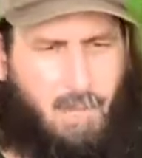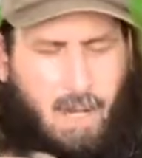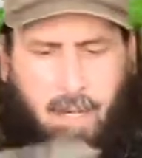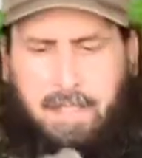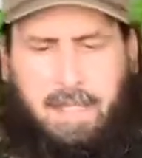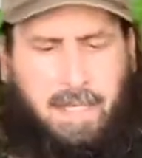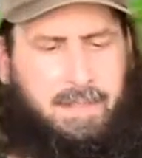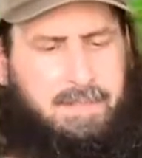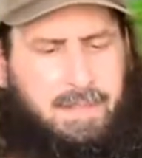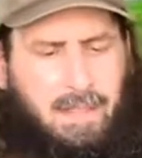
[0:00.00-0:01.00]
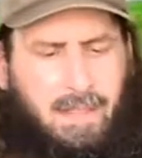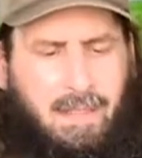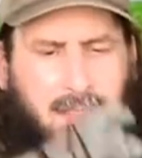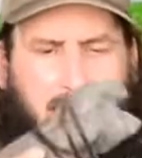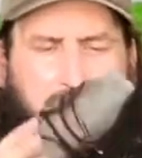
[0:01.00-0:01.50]
All right, next.
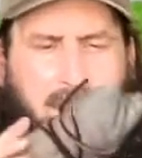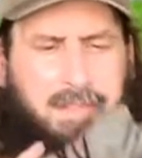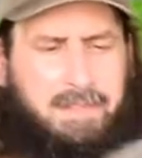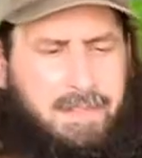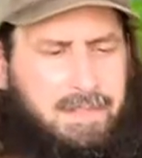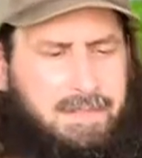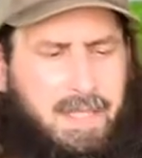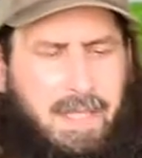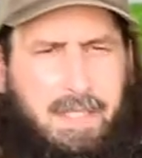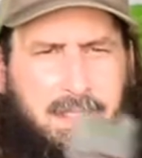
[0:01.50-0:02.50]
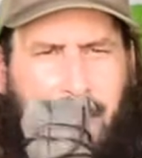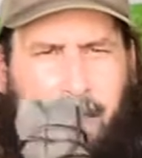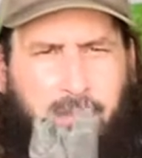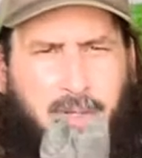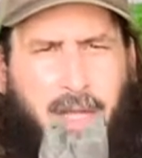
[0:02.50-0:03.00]
This is a
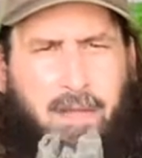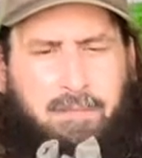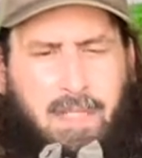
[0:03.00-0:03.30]
Campcraft